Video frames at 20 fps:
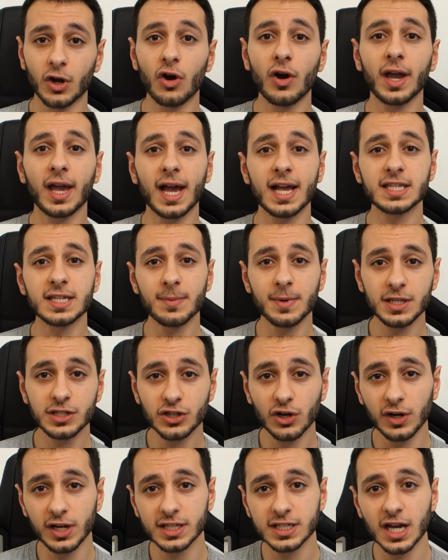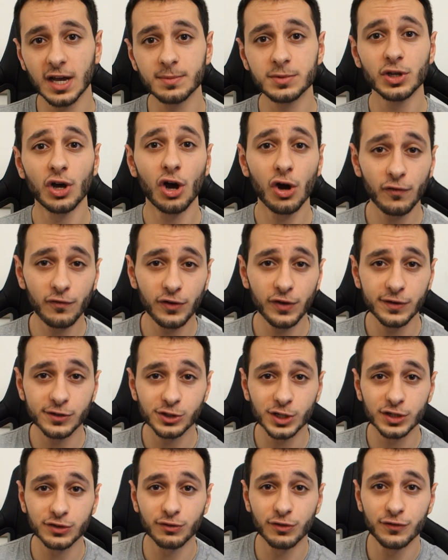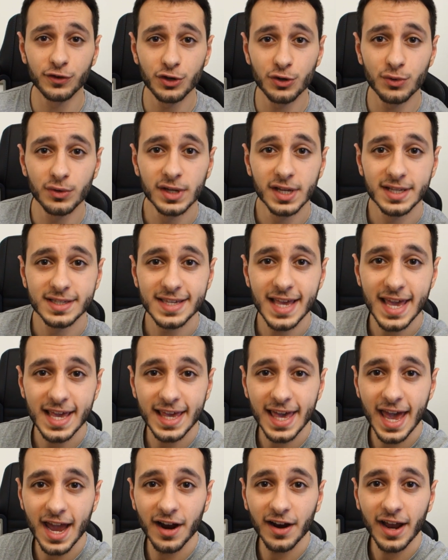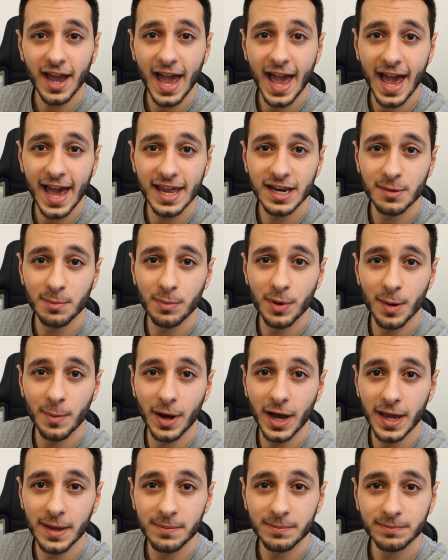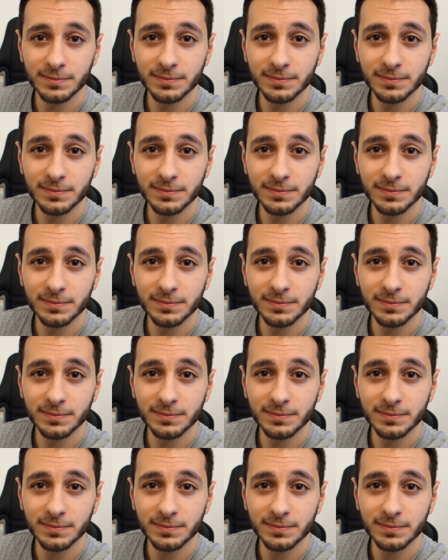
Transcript: Alright guys, I've been Totally Dubbed. Hopefully you enjoyed this review. Take care and bye bye.